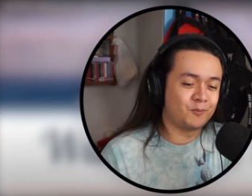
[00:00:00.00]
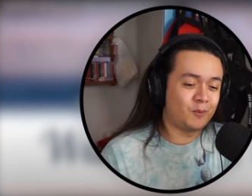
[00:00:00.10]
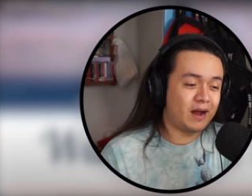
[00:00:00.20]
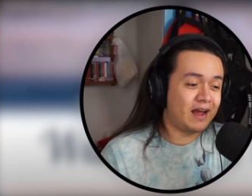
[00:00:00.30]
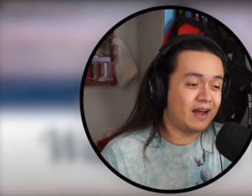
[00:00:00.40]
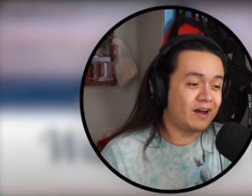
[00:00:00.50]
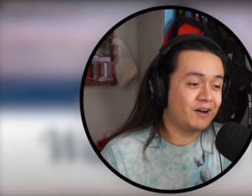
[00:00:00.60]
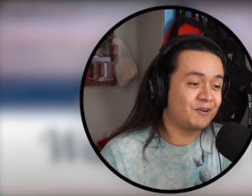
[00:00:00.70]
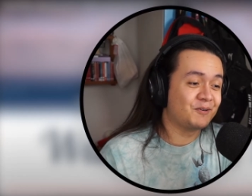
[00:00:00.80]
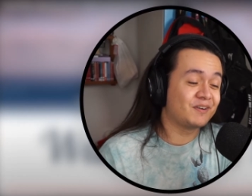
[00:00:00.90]

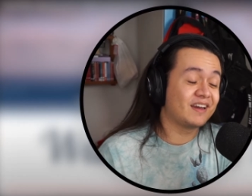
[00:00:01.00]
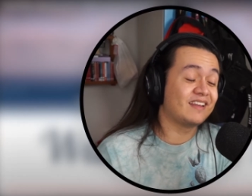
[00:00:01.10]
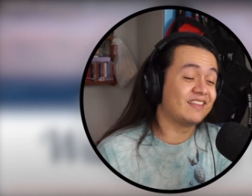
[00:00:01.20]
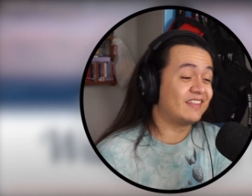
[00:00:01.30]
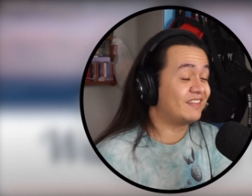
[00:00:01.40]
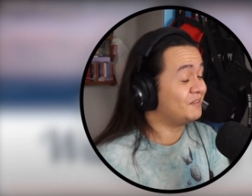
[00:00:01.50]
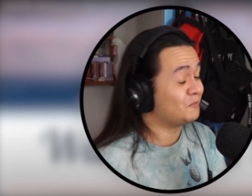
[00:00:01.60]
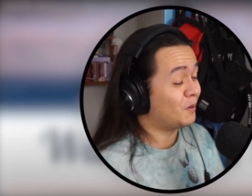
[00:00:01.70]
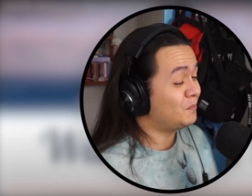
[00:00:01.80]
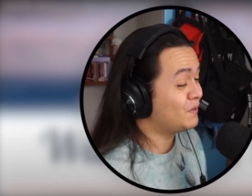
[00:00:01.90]
Wow. Okay.
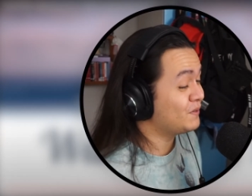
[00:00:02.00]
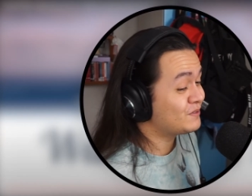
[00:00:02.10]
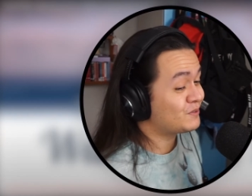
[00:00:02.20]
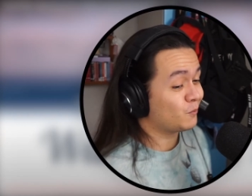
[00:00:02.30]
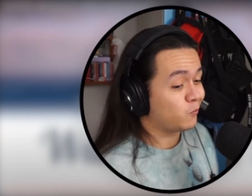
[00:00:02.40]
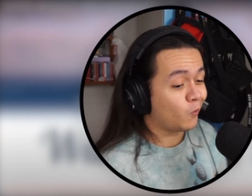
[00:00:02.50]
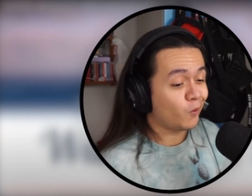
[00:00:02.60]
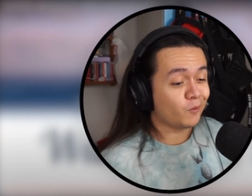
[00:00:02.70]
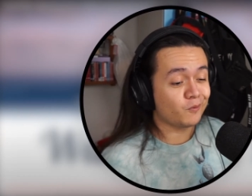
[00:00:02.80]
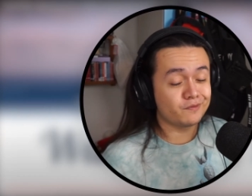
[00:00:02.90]
One Pill's
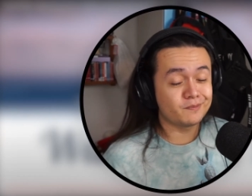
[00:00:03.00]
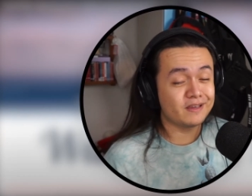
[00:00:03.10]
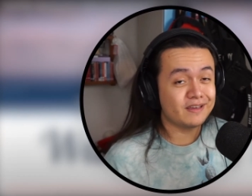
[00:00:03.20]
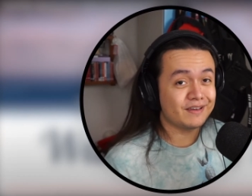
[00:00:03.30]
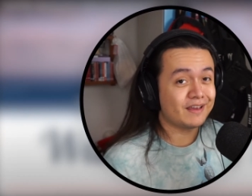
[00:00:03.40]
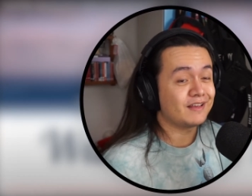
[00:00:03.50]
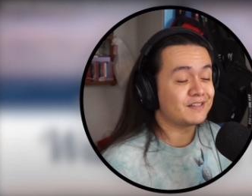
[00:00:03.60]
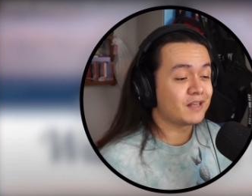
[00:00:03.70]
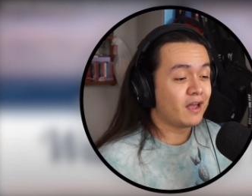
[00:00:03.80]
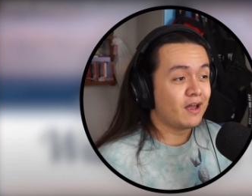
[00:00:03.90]
Walk With Me
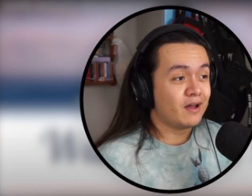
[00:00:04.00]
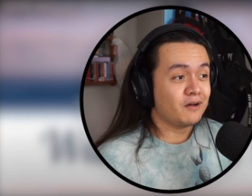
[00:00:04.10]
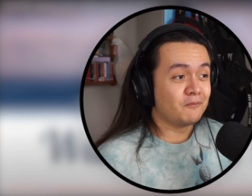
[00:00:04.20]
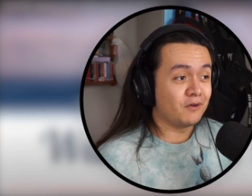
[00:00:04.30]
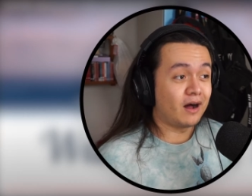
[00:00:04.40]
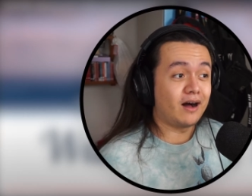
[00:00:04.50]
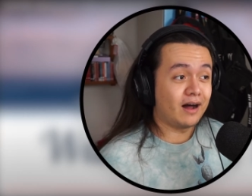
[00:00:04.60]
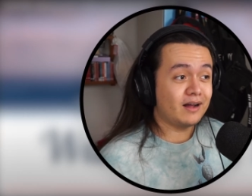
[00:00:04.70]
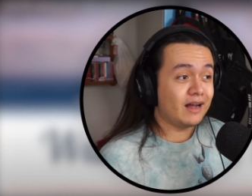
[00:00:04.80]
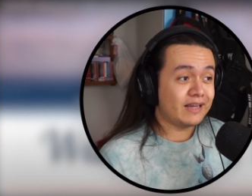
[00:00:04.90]
is,
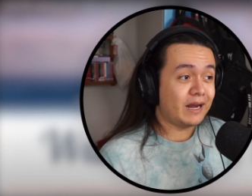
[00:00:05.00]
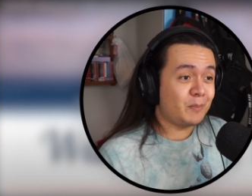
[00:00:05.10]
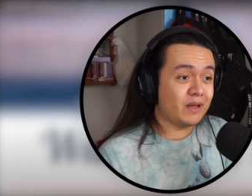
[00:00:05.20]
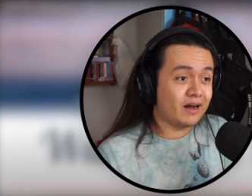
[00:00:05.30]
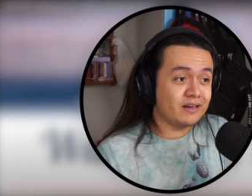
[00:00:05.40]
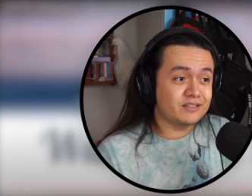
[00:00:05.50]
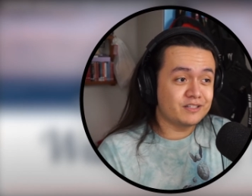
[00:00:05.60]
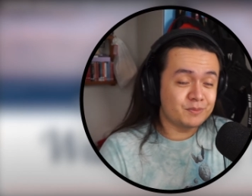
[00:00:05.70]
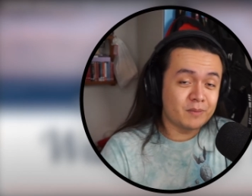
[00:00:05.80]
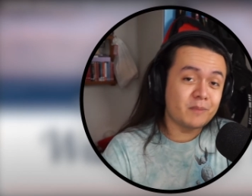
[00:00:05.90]
I, I gotta be honest,
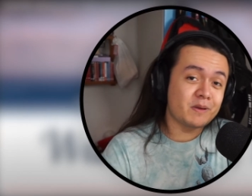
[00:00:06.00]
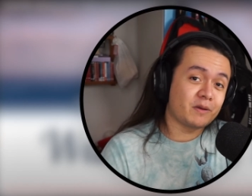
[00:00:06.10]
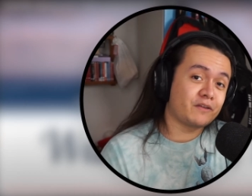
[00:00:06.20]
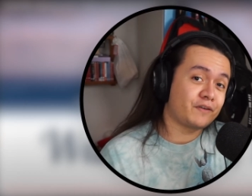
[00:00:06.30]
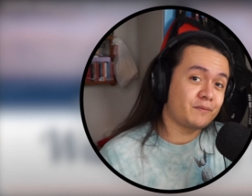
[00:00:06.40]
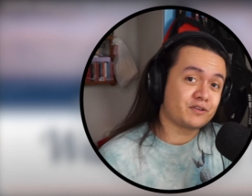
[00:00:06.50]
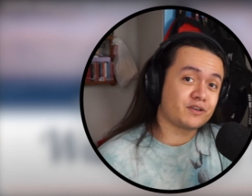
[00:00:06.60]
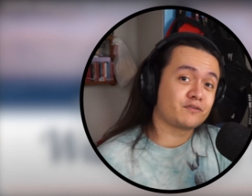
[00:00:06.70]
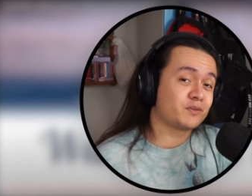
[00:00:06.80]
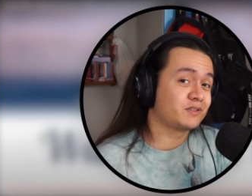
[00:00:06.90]
this may be my favorite
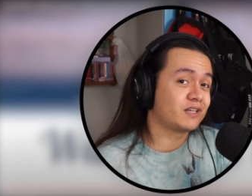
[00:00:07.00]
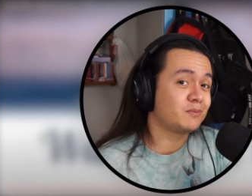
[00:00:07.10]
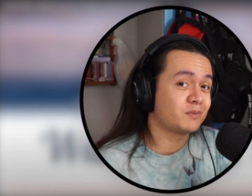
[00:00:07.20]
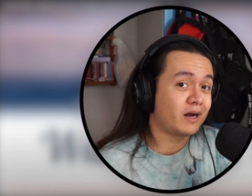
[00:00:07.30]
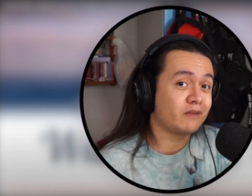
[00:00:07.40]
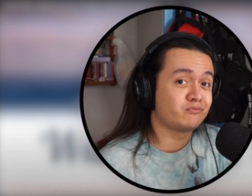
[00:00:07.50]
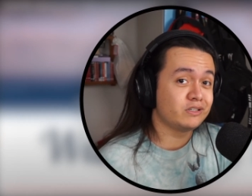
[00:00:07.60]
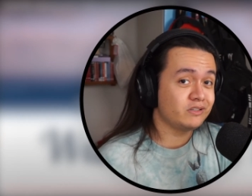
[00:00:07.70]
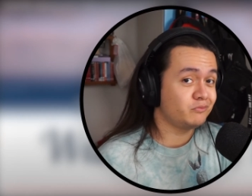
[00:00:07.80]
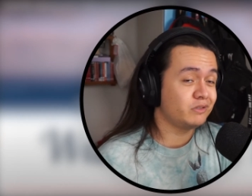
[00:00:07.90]
song from his album. I
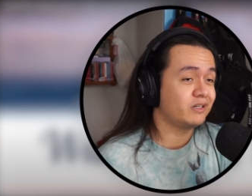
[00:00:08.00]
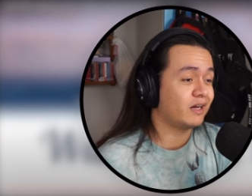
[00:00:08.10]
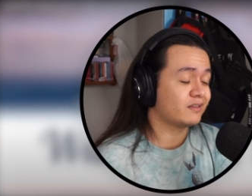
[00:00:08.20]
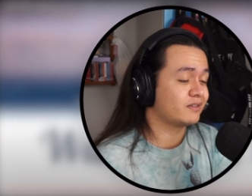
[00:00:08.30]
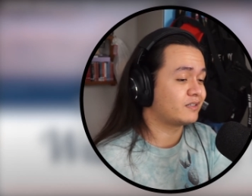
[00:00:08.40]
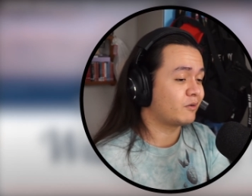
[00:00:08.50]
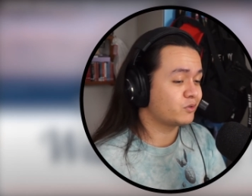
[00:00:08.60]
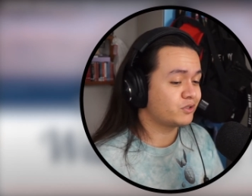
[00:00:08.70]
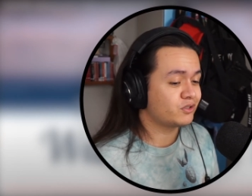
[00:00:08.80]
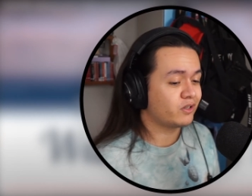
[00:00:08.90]
really, really like this. I
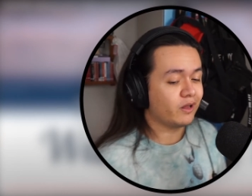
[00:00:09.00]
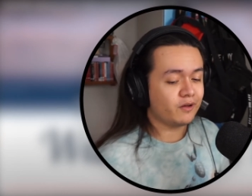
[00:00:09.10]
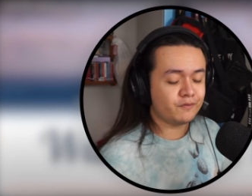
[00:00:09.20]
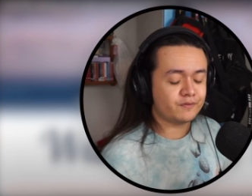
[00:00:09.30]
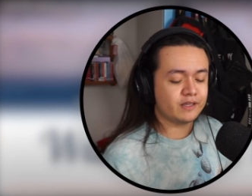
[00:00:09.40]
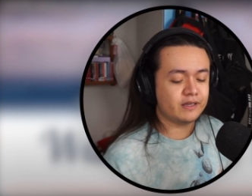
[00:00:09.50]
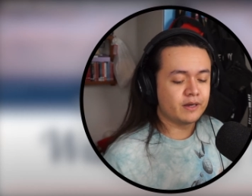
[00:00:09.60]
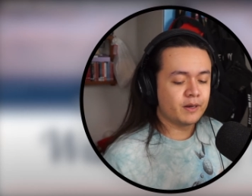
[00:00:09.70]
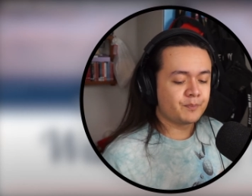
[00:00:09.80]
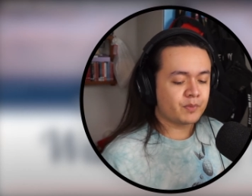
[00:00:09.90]
would just love the
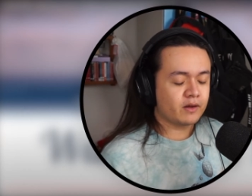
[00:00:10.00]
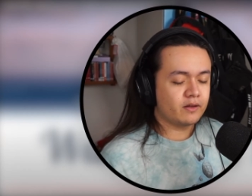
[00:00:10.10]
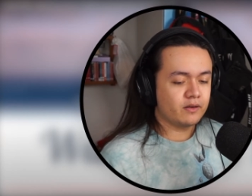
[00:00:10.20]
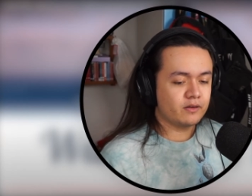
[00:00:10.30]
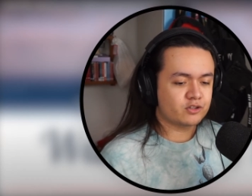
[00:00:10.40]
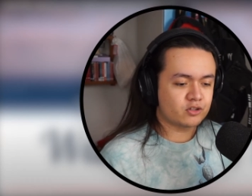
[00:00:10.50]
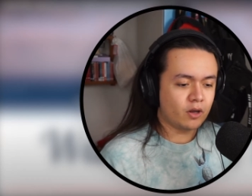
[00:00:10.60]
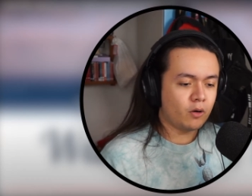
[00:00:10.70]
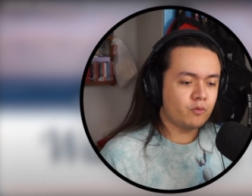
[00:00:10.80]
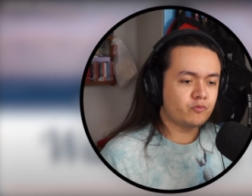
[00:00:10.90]

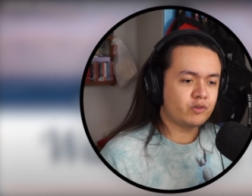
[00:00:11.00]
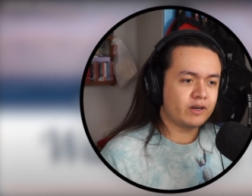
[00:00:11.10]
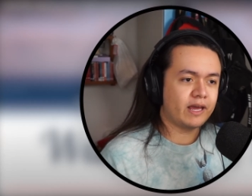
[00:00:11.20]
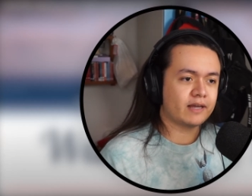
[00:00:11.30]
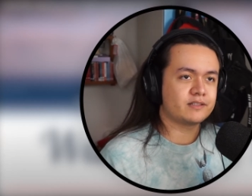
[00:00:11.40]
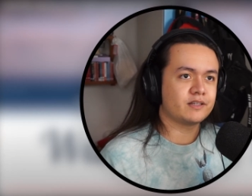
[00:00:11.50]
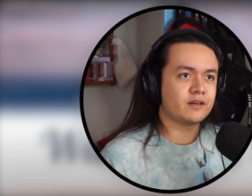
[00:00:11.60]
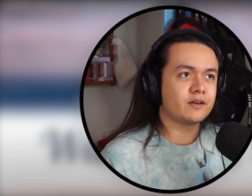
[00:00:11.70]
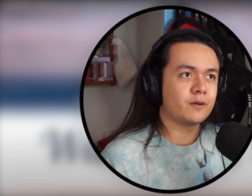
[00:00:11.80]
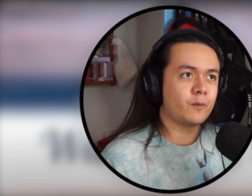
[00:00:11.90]
slow,
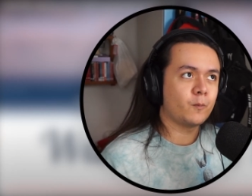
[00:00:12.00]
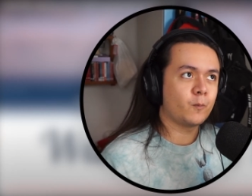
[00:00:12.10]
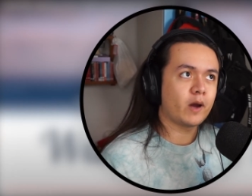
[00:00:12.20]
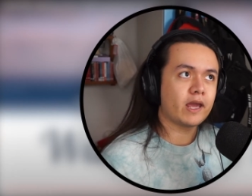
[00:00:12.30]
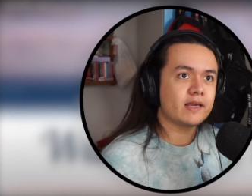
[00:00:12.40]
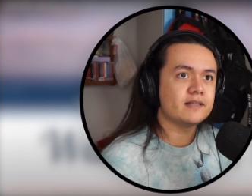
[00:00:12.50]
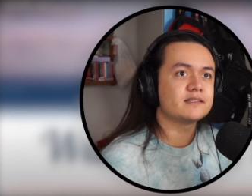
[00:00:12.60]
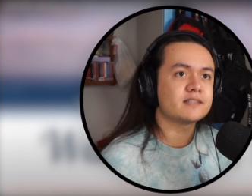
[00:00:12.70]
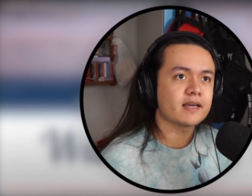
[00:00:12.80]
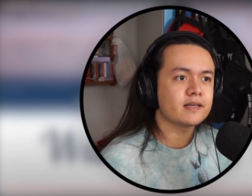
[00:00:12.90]
relaxing way he
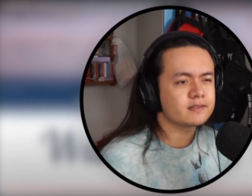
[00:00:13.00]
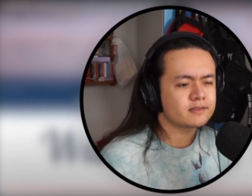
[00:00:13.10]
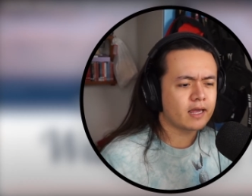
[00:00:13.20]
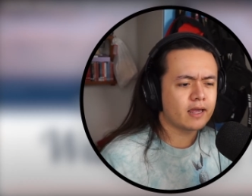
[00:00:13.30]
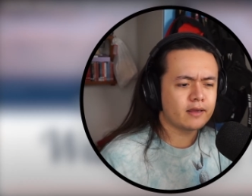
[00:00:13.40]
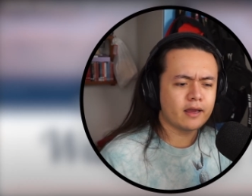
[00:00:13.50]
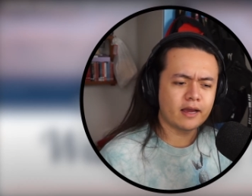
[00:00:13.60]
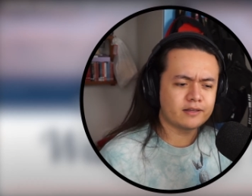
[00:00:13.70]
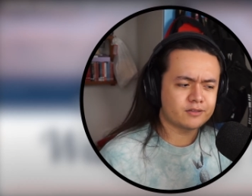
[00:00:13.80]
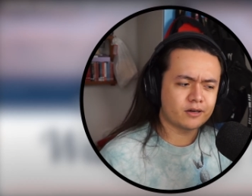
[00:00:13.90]
sings a,
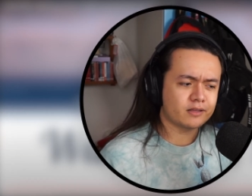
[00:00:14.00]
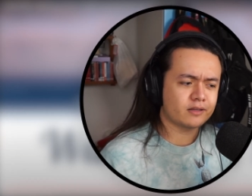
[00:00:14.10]
a song that